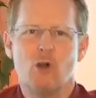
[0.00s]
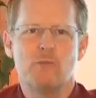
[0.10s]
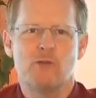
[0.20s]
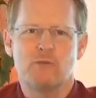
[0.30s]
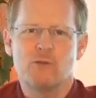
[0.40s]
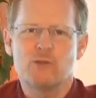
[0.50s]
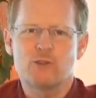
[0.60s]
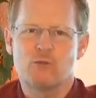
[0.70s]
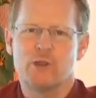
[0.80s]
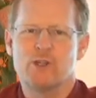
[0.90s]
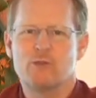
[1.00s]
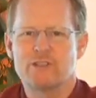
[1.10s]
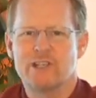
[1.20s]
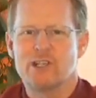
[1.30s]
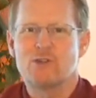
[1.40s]
your first week
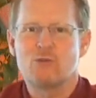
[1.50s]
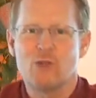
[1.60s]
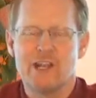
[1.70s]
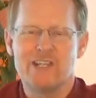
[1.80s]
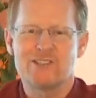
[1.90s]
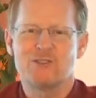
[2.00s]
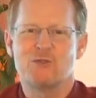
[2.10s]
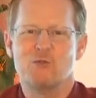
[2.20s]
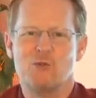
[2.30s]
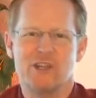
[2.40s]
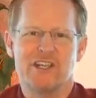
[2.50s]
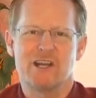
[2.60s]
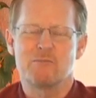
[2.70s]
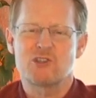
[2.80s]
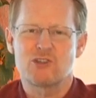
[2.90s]
was a great week.
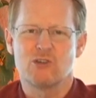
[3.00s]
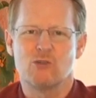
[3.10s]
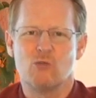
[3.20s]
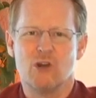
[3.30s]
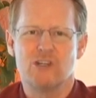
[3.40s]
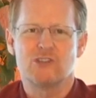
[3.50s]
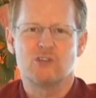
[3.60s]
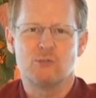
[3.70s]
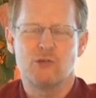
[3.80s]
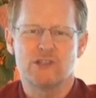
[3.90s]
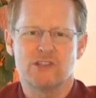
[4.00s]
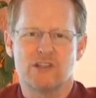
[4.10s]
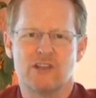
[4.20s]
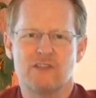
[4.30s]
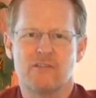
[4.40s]
I'm sure it was as you pressed
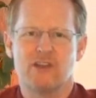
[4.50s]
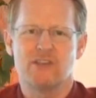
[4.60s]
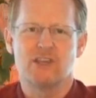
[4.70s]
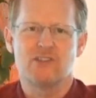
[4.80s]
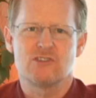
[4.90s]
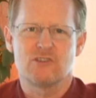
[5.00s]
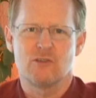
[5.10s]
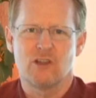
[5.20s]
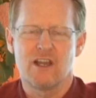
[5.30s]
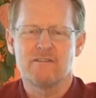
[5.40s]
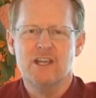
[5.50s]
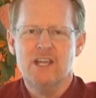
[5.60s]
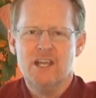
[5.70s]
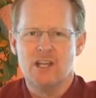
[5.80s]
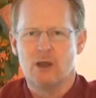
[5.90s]
in on the foundations of your life.
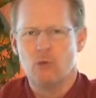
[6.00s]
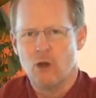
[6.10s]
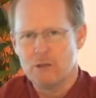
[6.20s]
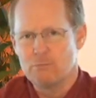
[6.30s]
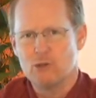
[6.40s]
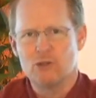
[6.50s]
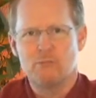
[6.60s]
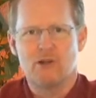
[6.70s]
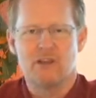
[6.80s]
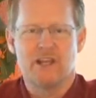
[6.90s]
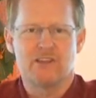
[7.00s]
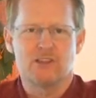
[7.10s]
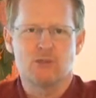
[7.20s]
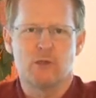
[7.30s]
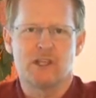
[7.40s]
Now, I want to build upon that
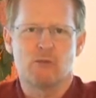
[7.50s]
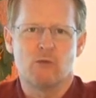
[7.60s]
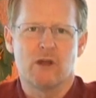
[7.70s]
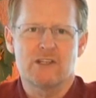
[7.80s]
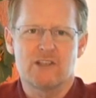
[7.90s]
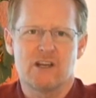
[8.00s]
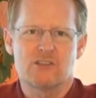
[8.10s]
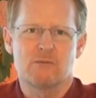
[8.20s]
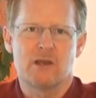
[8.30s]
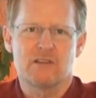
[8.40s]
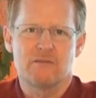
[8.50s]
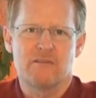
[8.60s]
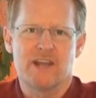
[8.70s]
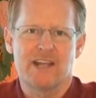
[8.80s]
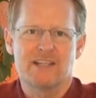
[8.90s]
this week, and we want to talk to you about the
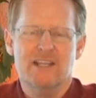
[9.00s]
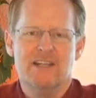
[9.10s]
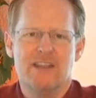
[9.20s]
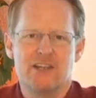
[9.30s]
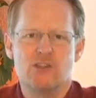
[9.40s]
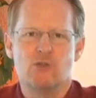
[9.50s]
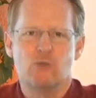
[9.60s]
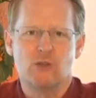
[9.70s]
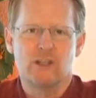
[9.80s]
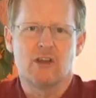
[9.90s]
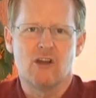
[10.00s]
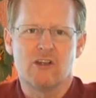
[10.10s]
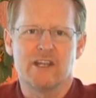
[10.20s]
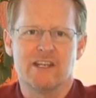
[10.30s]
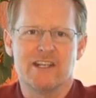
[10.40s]
fact that you really
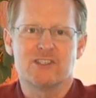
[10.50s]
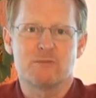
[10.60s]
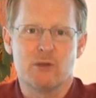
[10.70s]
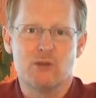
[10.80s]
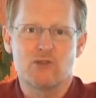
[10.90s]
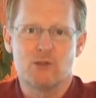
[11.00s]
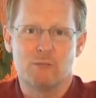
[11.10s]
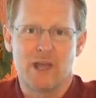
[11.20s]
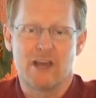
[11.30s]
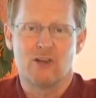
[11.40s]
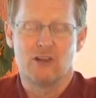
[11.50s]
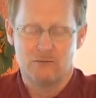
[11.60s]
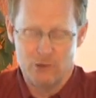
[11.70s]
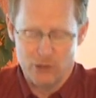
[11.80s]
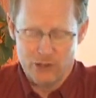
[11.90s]
are in a spiritual battle. And
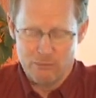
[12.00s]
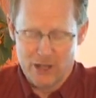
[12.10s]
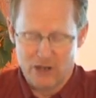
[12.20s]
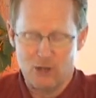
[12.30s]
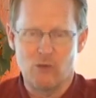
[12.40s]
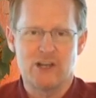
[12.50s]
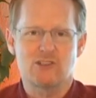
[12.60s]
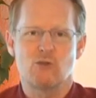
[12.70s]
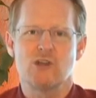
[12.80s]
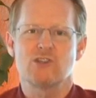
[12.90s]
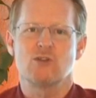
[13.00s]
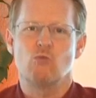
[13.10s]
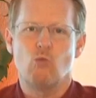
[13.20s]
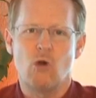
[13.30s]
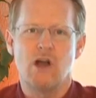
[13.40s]
if you're in a battle, I want to ask the
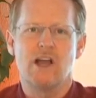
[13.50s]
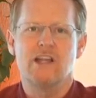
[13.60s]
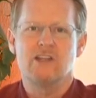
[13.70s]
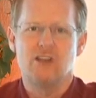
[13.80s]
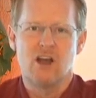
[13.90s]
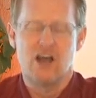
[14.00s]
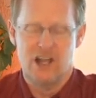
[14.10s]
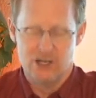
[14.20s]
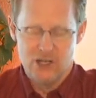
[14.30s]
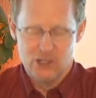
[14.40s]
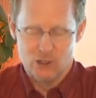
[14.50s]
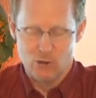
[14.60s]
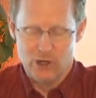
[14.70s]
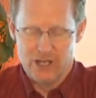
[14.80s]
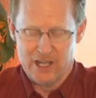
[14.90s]
question why not
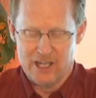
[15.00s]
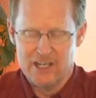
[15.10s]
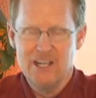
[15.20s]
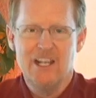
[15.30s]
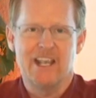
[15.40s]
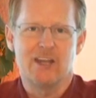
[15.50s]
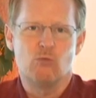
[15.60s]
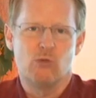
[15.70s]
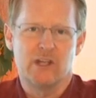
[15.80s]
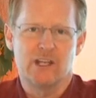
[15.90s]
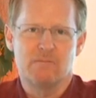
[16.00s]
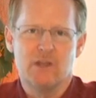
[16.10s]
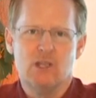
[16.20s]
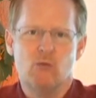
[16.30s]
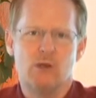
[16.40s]
go ahead and win it?
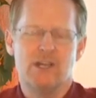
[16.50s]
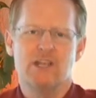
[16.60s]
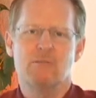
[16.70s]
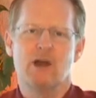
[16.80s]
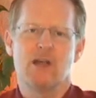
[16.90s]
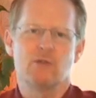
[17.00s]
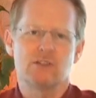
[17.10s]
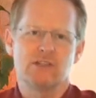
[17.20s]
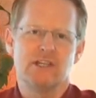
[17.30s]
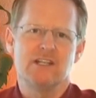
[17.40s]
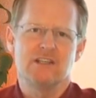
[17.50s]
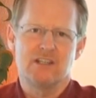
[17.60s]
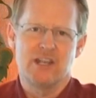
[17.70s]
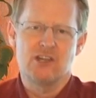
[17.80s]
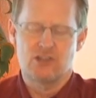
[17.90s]
When Nehemiah was leading the
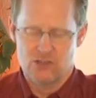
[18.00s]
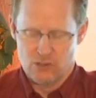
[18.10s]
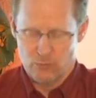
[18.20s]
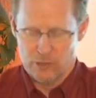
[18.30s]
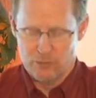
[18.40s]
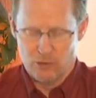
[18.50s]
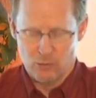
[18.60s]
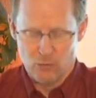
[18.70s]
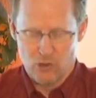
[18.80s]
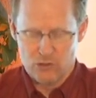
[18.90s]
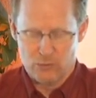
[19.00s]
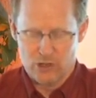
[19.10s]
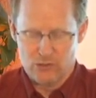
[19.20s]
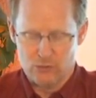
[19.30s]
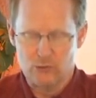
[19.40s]
nation to rebuild the walls
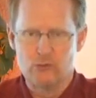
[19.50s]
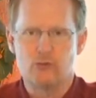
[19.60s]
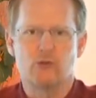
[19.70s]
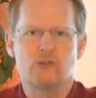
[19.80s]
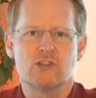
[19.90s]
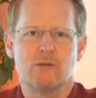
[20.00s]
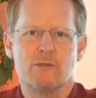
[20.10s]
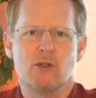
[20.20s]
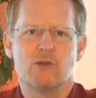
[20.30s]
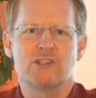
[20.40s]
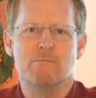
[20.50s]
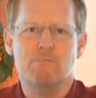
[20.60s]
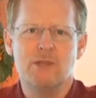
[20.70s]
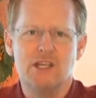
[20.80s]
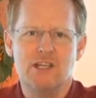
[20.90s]
around Jer- Jerusalem, there was
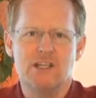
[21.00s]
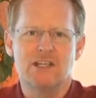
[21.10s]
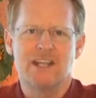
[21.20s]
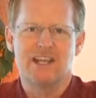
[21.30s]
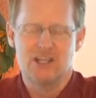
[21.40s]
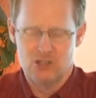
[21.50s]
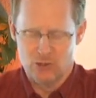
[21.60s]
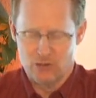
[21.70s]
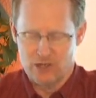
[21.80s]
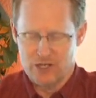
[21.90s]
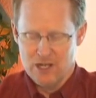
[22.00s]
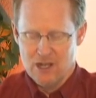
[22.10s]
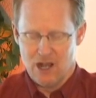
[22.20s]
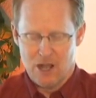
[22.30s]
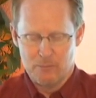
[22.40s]
immediate and enduring
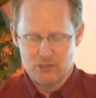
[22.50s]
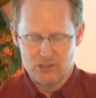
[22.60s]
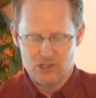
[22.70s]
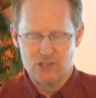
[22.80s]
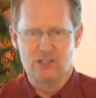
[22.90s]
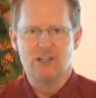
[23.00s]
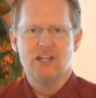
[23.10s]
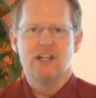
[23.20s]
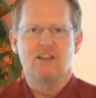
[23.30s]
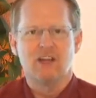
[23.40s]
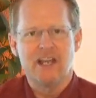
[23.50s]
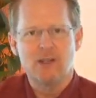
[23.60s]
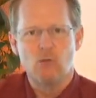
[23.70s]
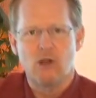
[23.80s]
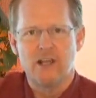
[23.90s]
opposition
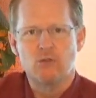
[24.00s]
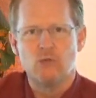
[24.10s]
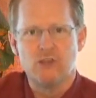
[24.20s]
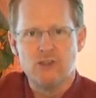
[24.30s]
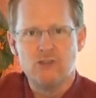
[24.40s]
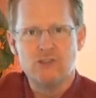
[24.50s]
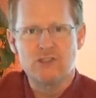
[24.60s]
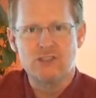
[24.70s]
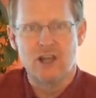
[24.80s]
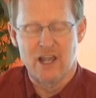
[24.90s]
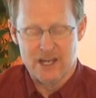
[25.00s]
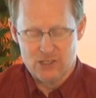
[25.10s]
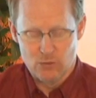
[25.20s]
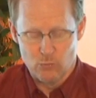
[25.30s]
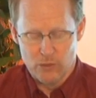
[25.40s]
Likewise, when you
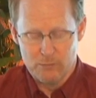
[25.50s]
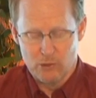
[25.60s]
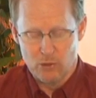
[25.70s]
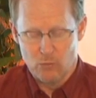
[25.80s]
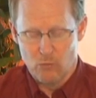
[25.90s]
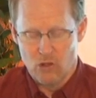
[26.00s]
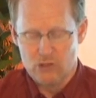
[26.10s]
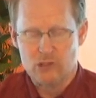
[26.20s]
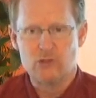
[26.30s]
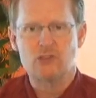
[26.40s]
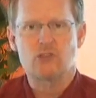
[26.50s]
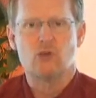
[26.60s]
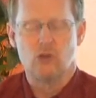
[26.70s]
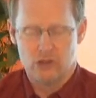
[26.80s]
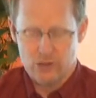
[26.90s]
decide to rebuild the walls of your
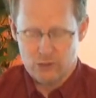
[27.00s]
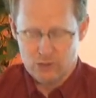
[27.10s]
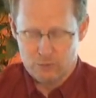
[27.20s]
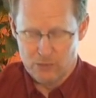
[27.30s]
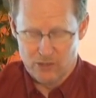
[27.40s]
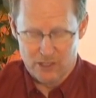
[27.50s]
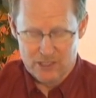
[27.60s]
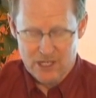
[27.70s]
soul and your spirit,